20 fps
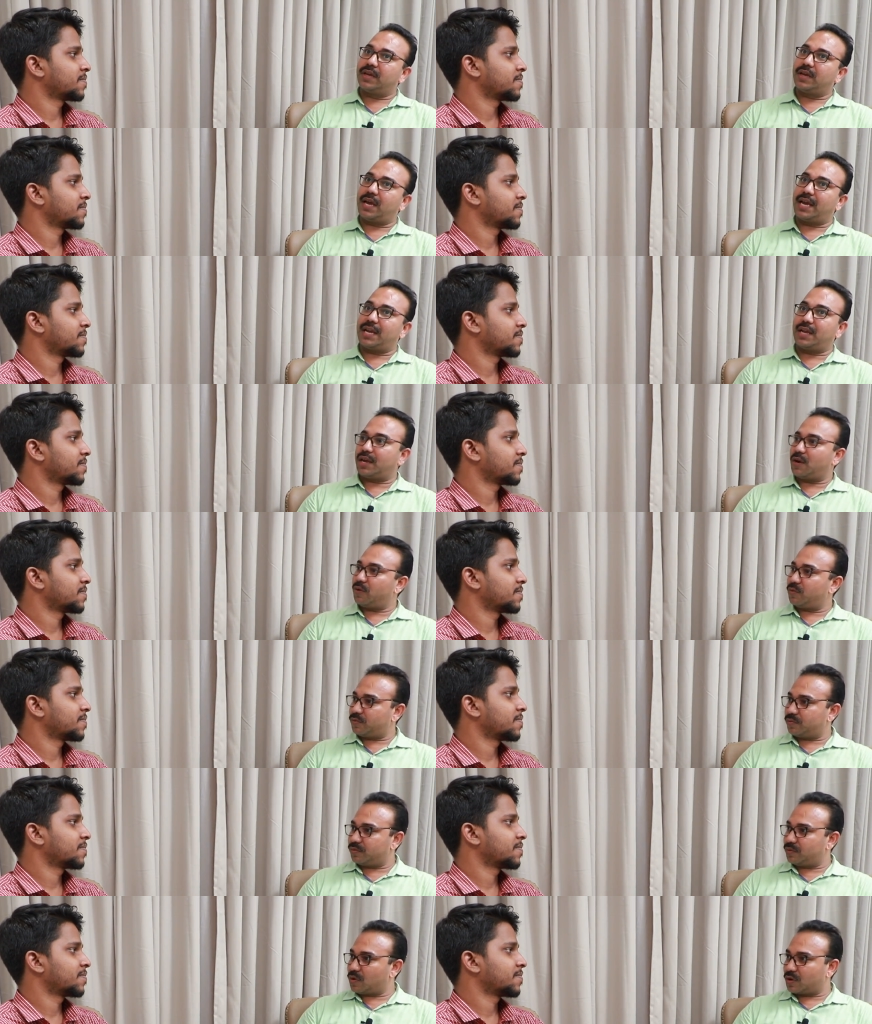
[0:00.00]
Speaker 1: and you
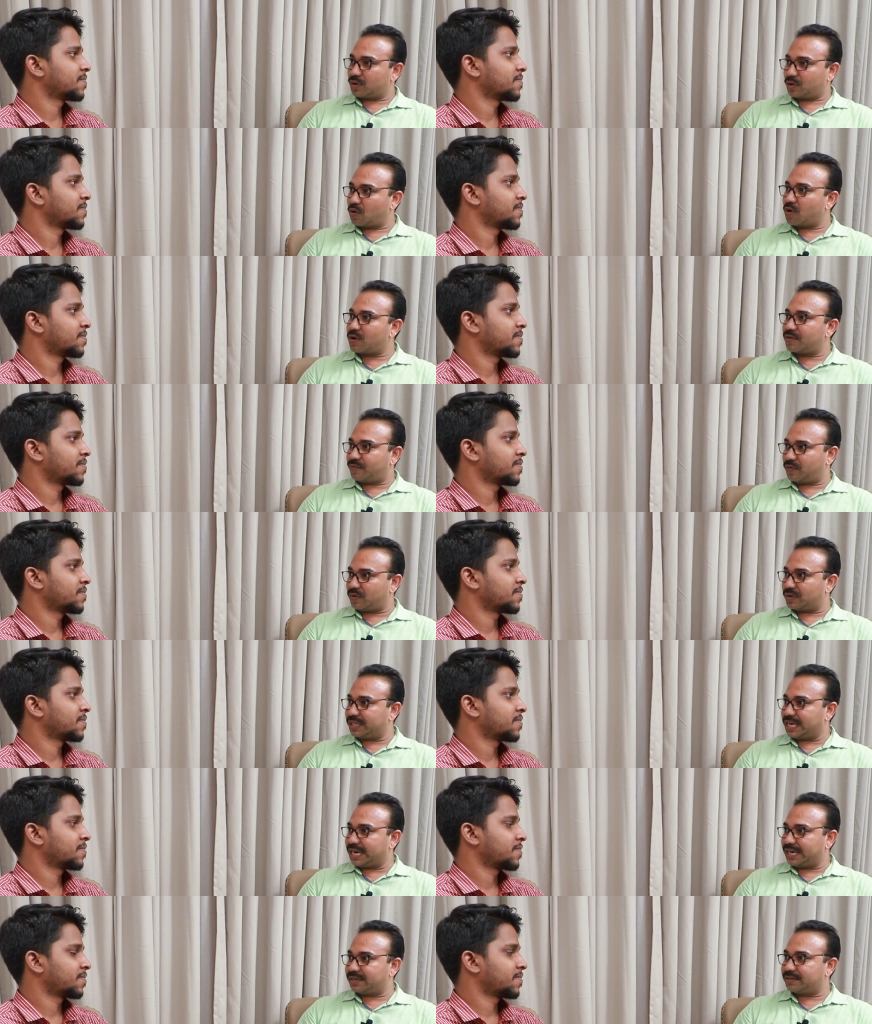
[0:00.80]
have not gone for
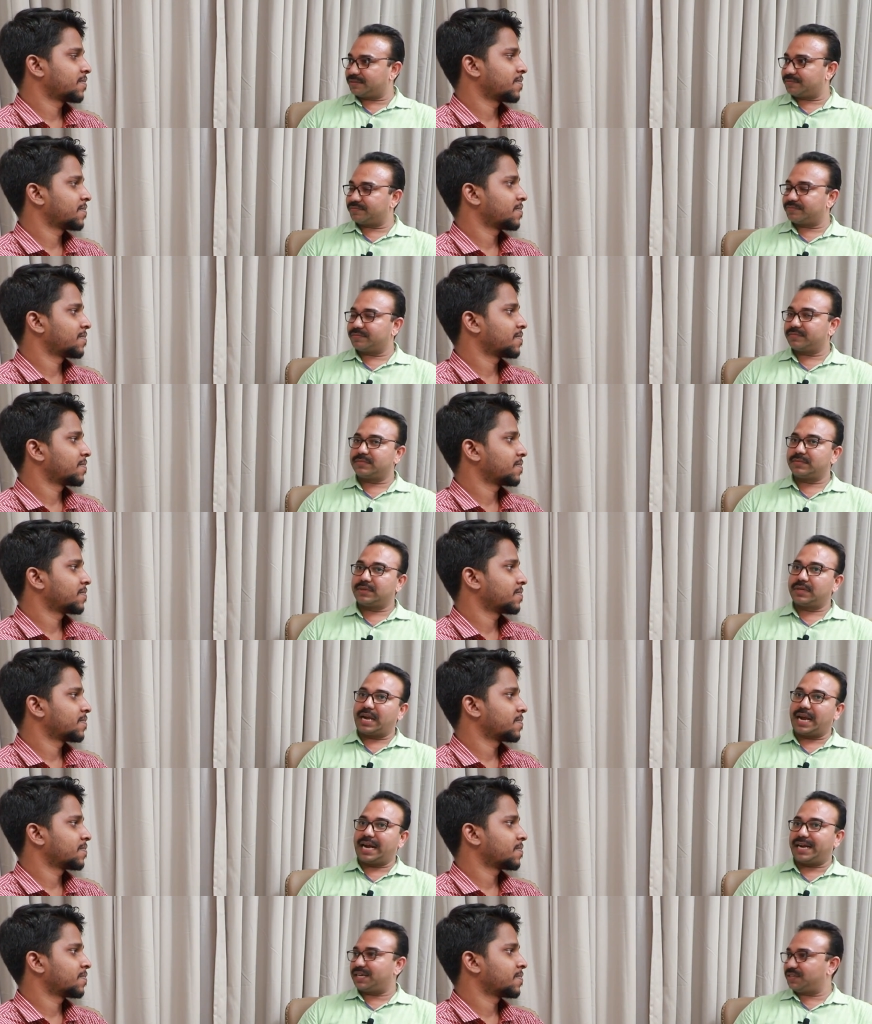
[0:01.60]
that
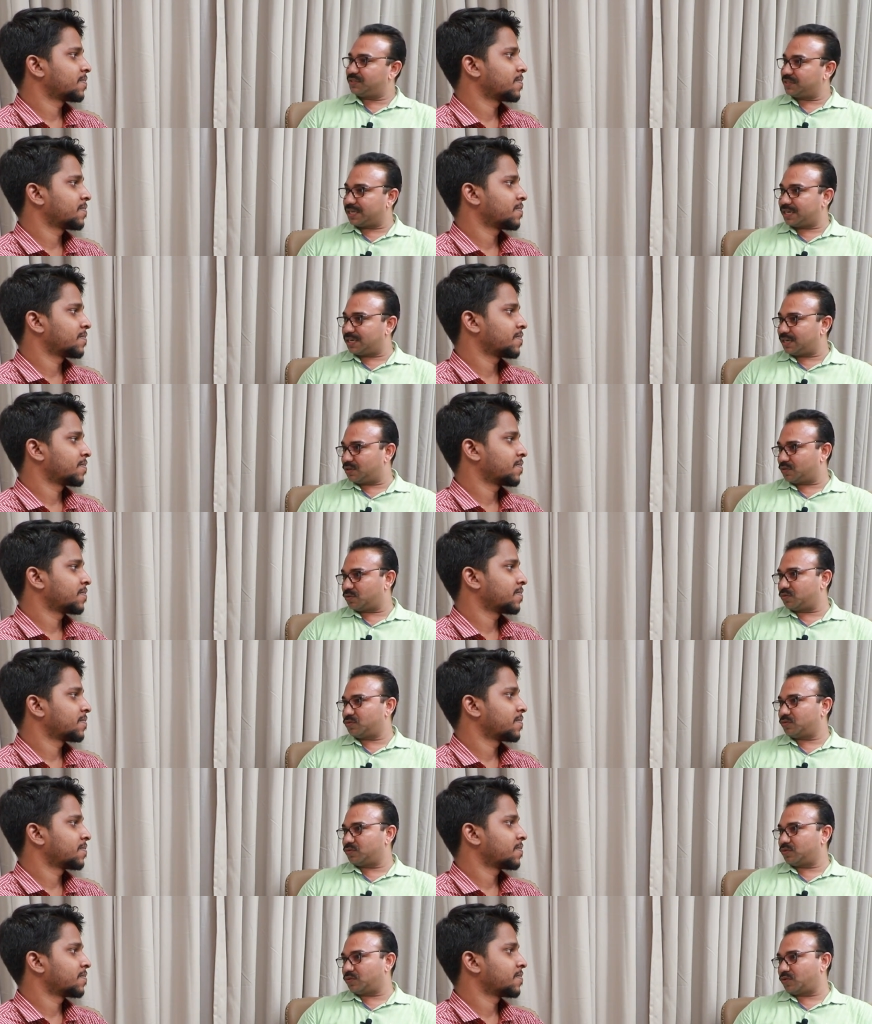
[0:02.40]
and decided to
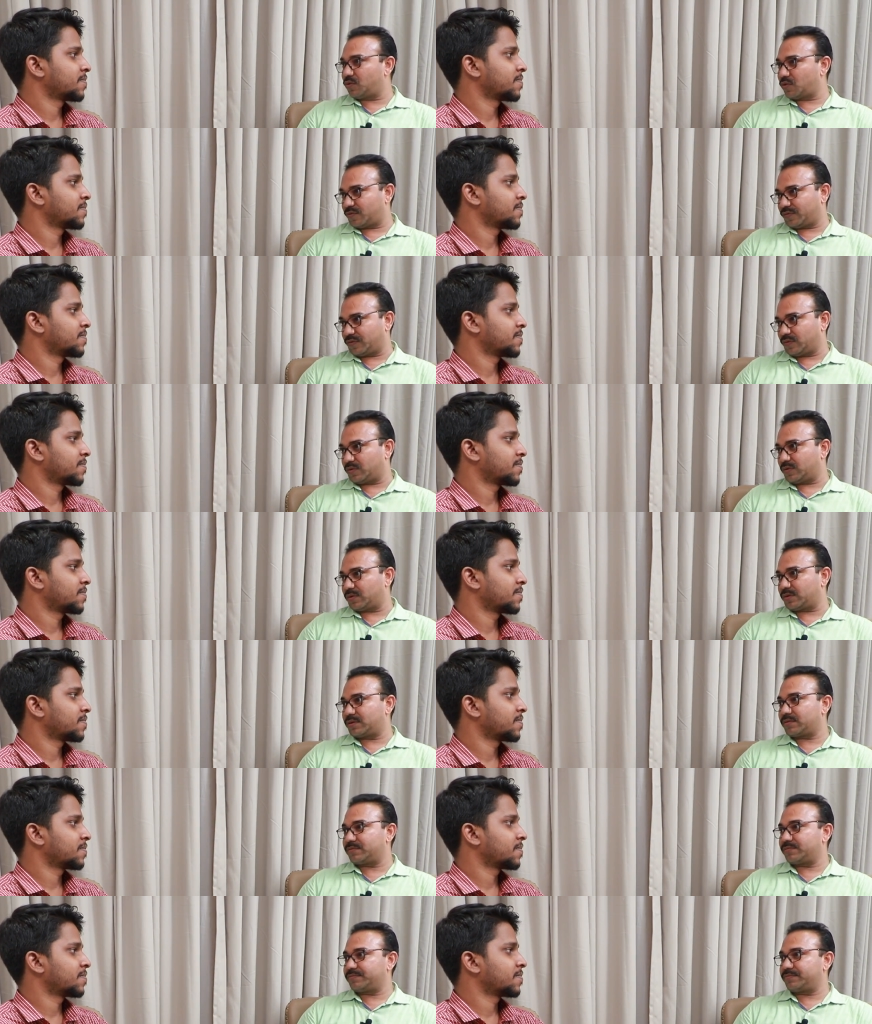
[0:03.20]
go
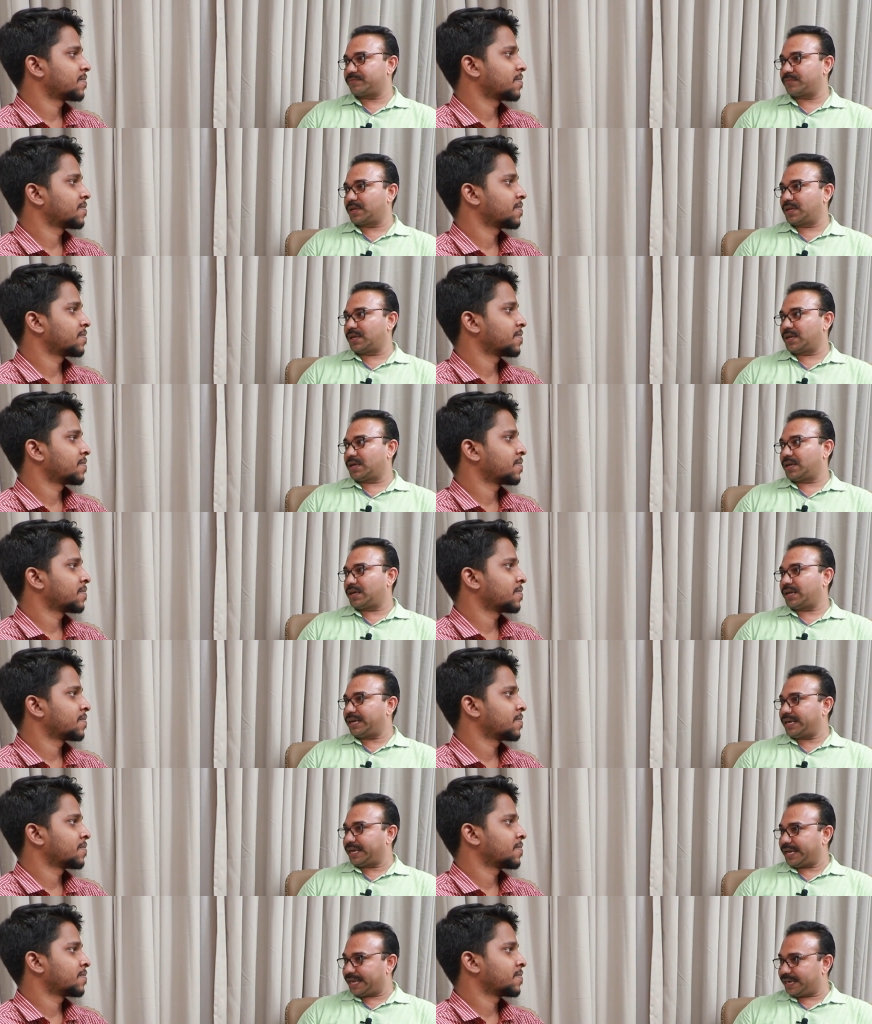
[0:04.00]
for
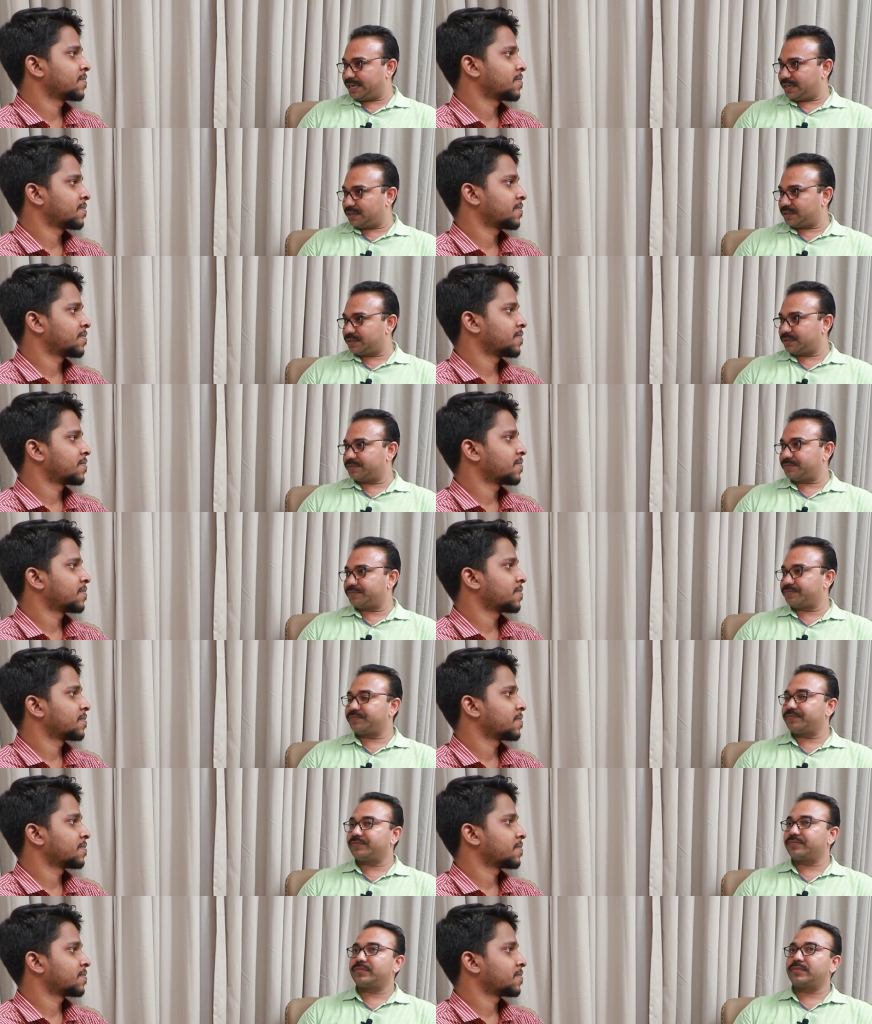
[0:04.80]
a gate.
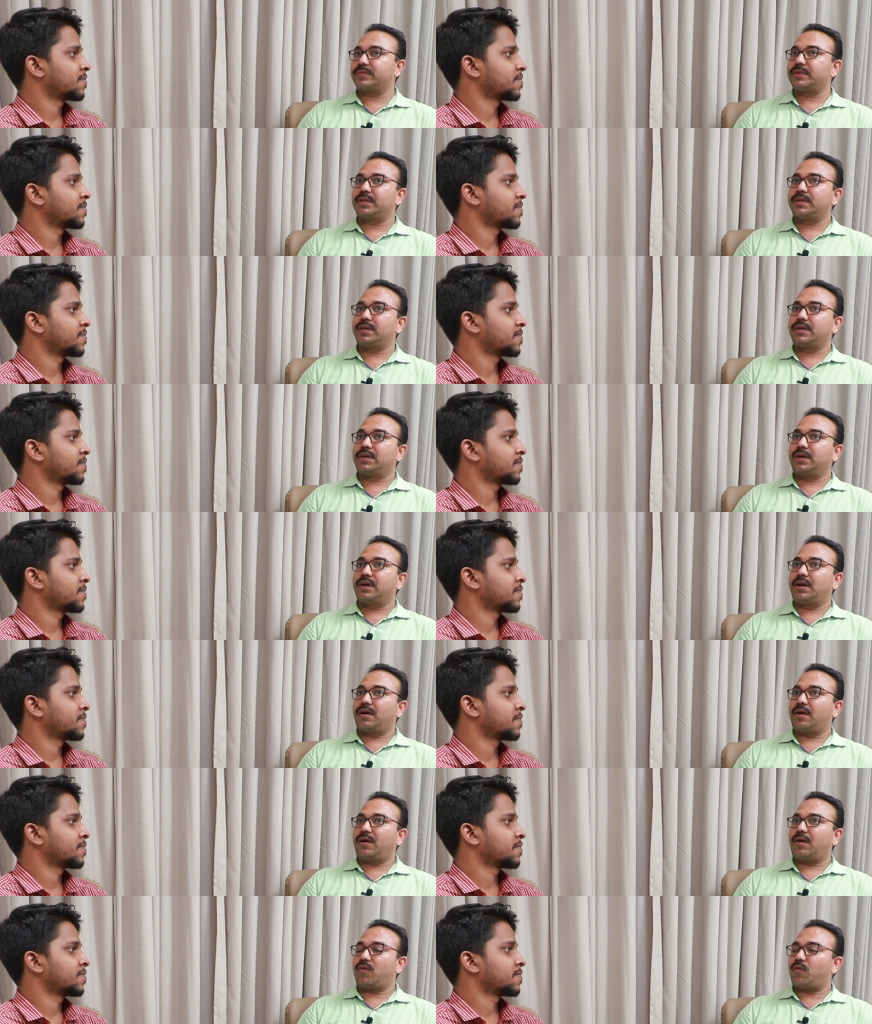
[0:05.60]

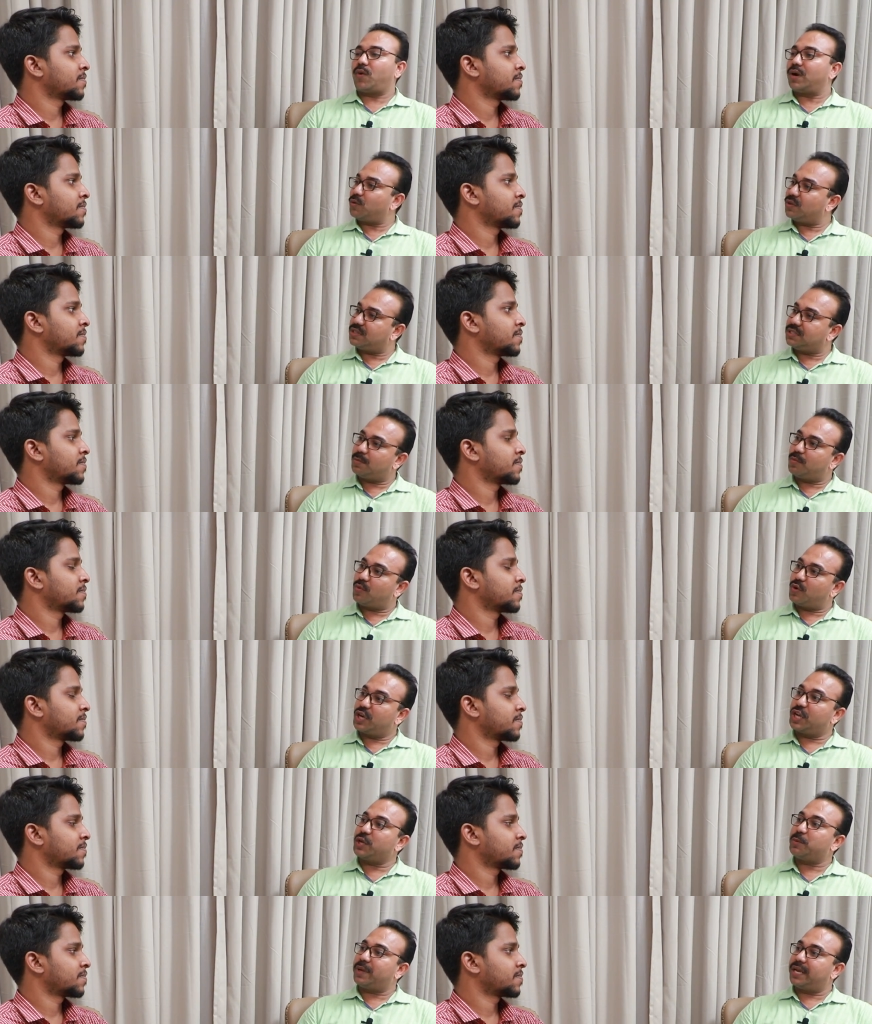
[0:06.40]
What was the
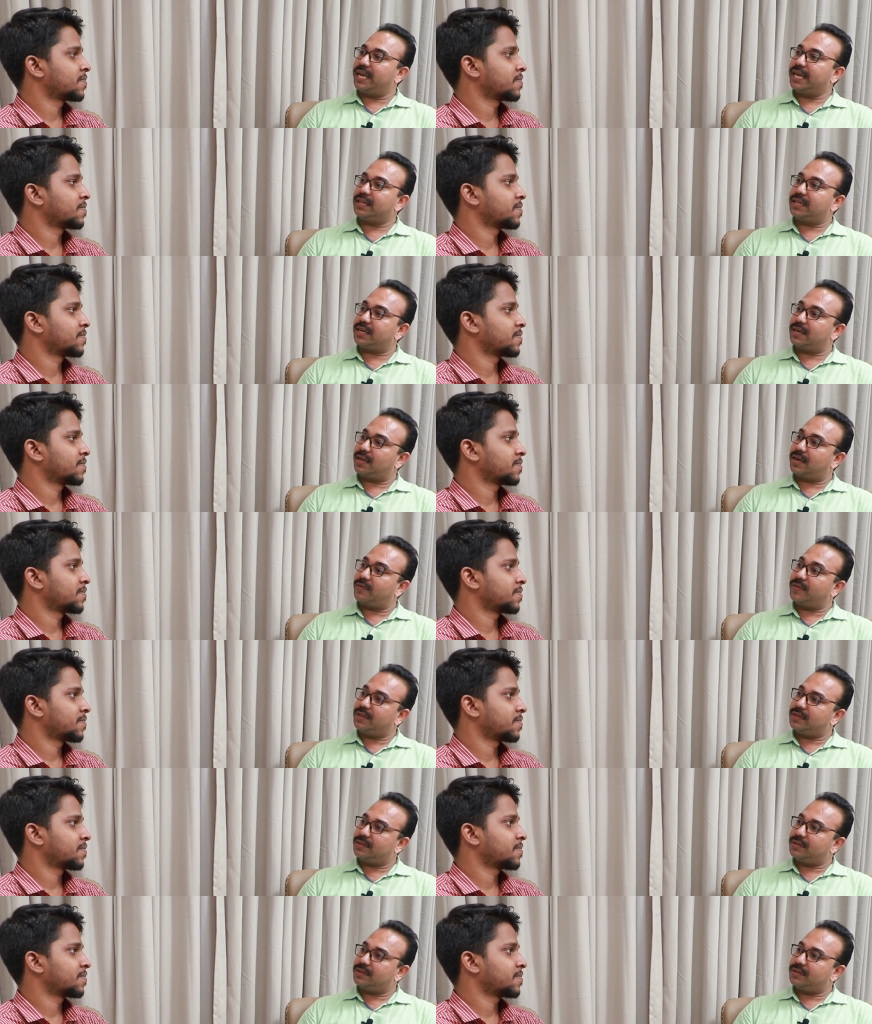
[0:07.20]
motive behind that?